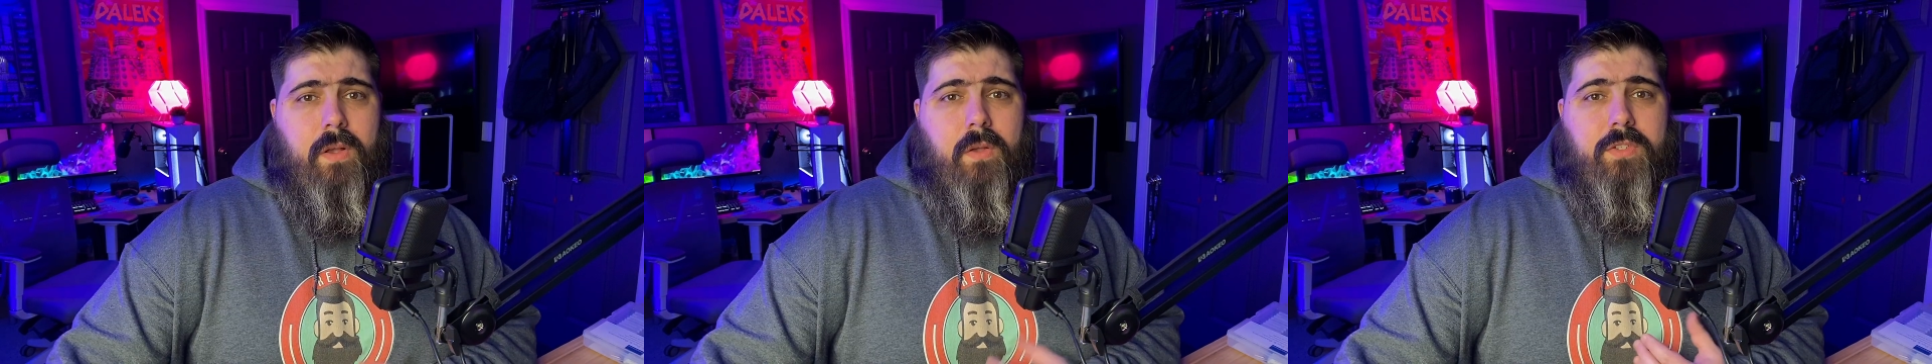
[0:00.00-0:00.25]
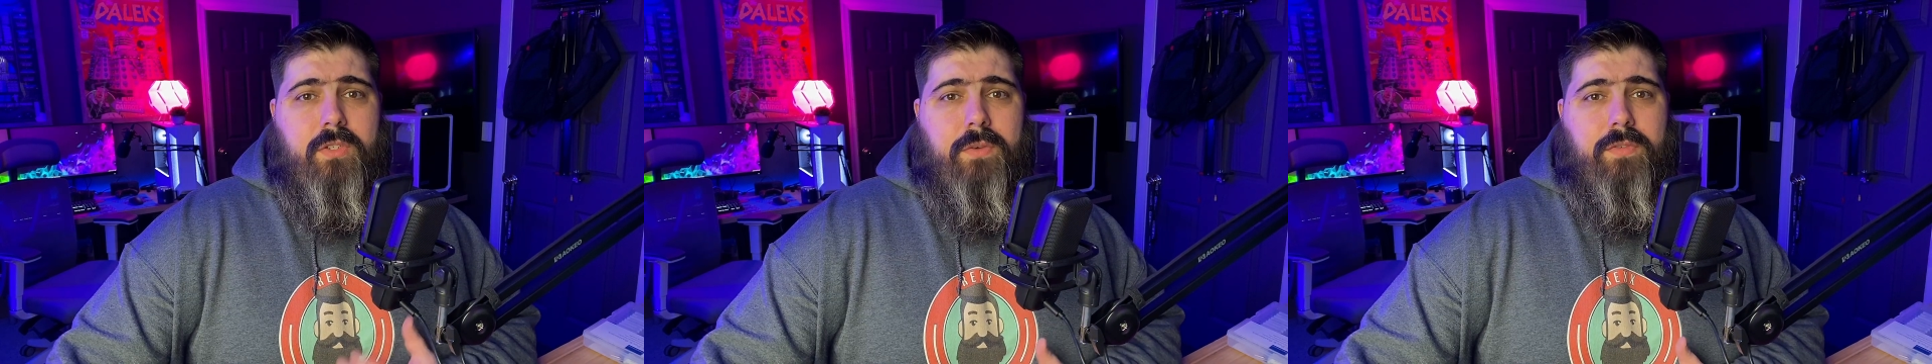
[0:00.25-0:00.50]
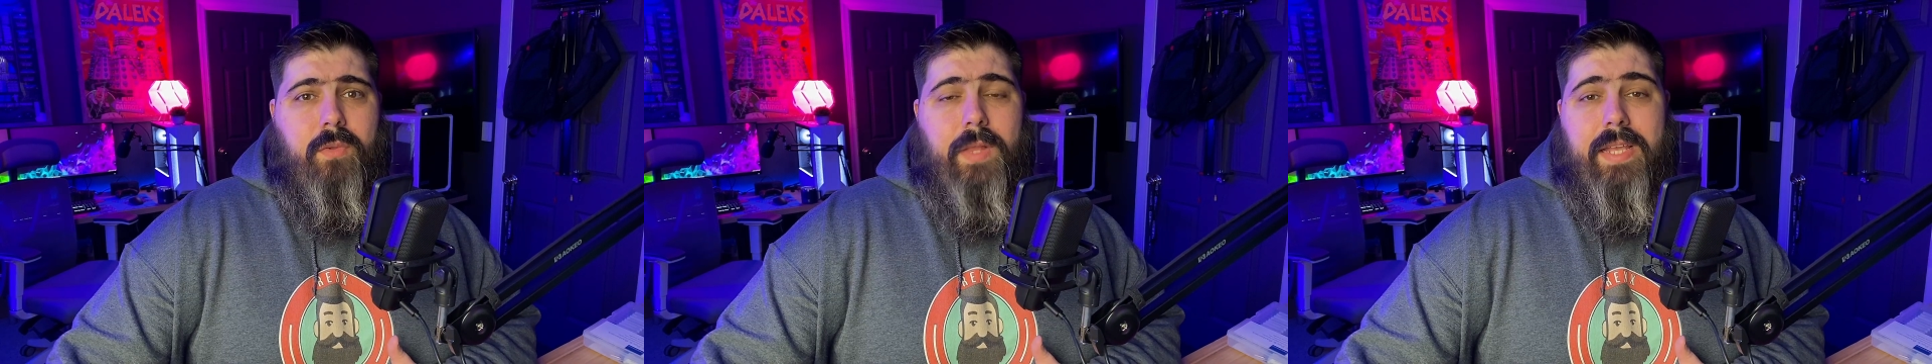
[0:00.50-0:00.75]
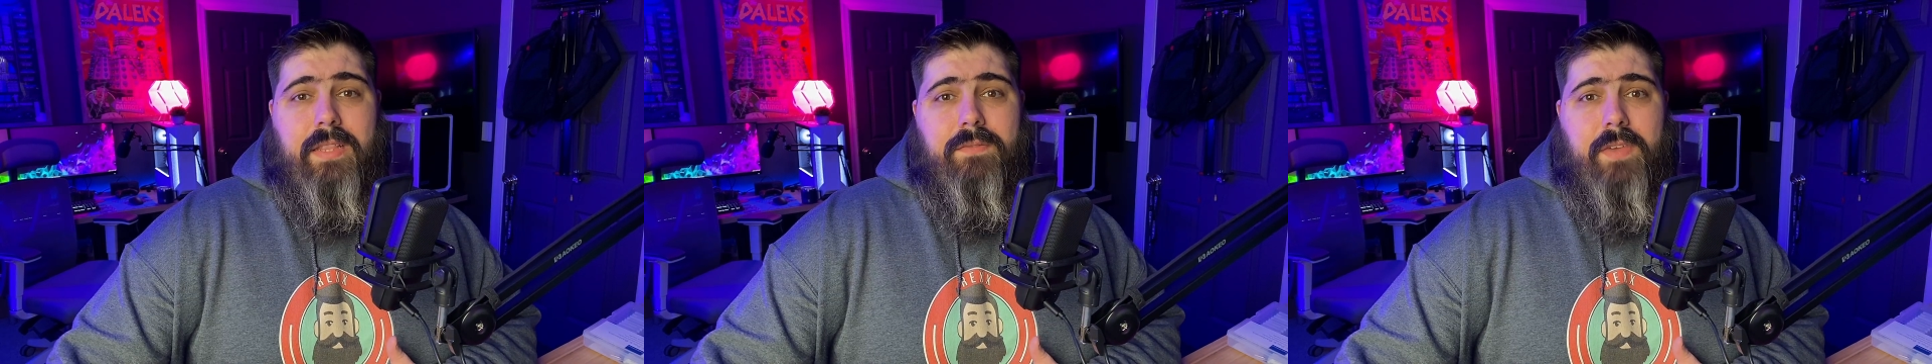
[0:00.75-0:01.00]
Also, if you
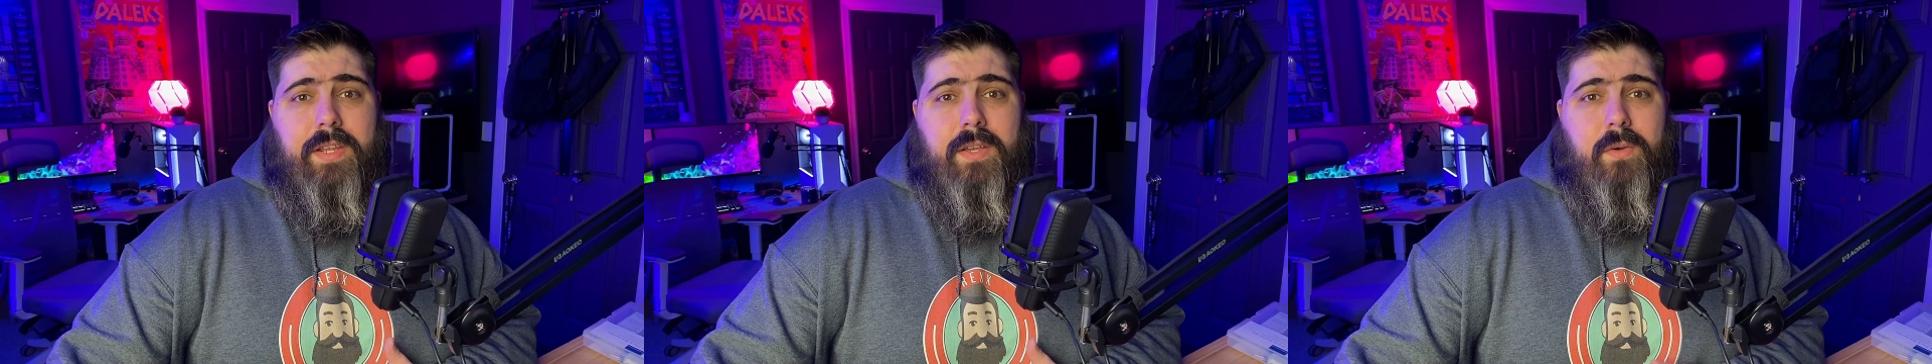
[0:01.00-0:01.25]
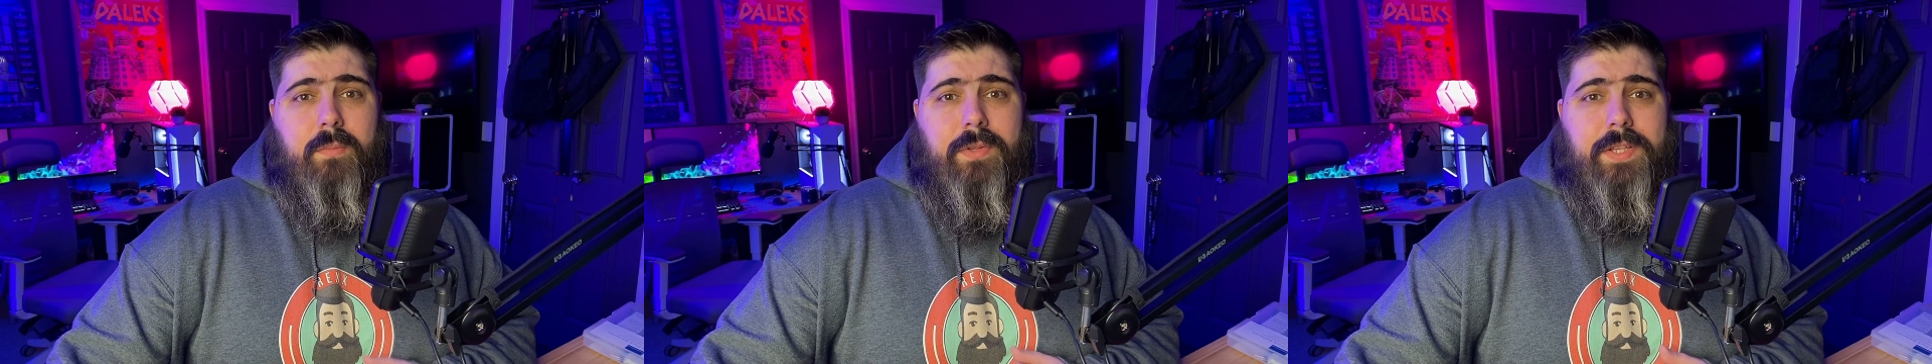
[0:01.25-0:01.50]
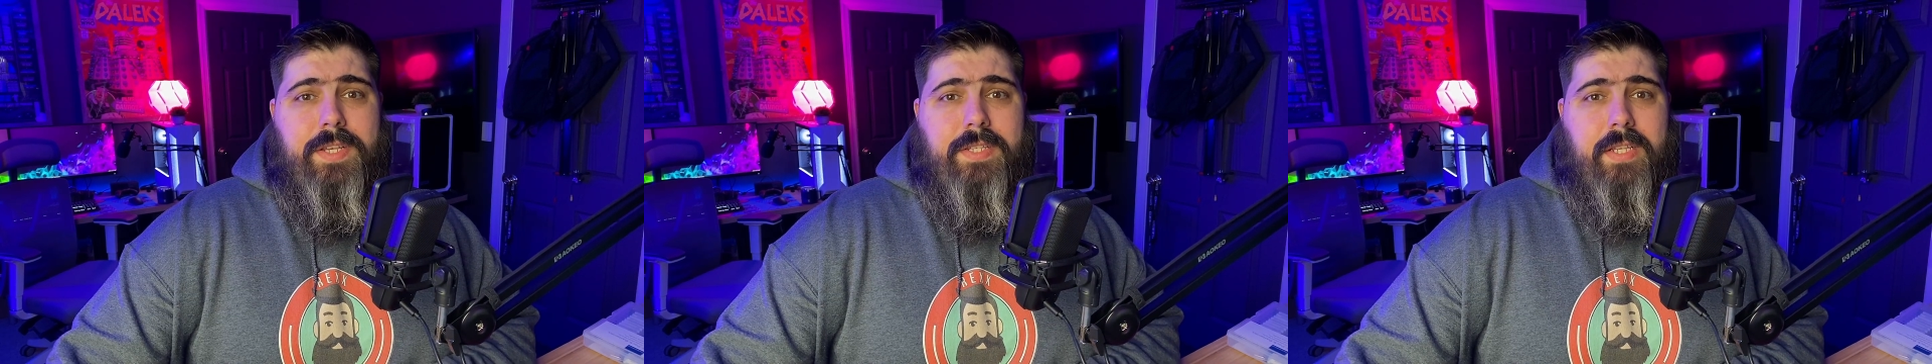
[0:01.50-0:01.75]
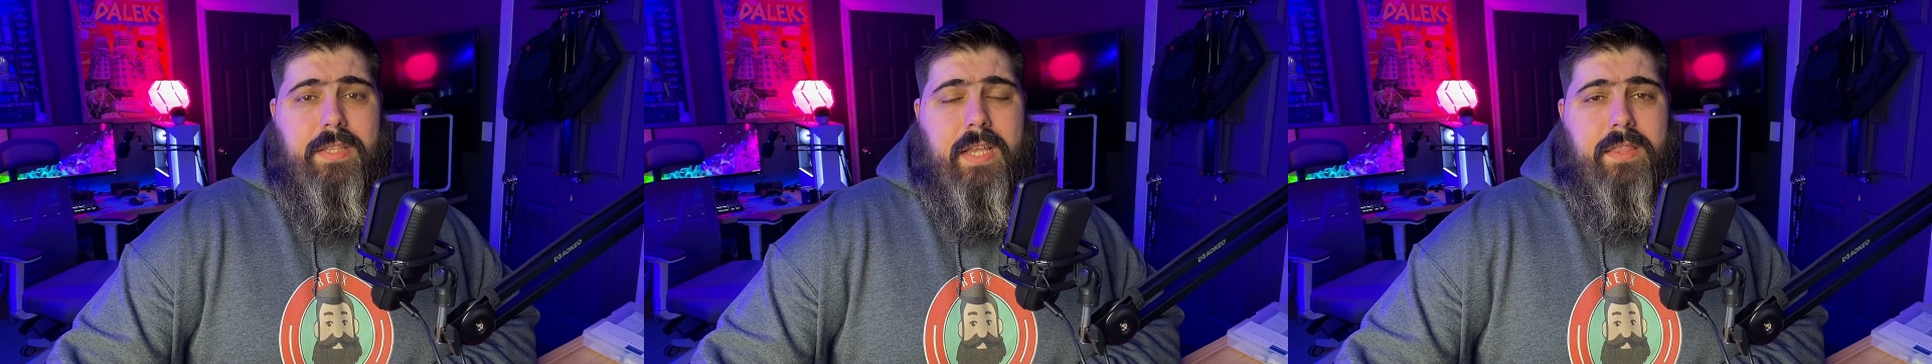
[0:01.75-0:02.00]
like the video, please
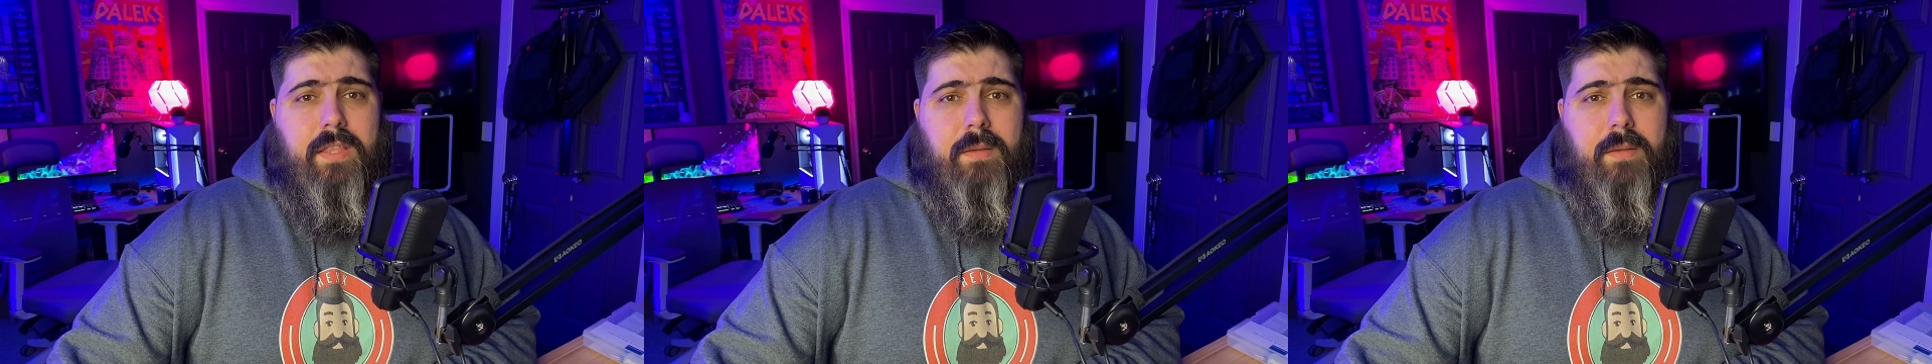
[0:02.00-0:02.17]
hit that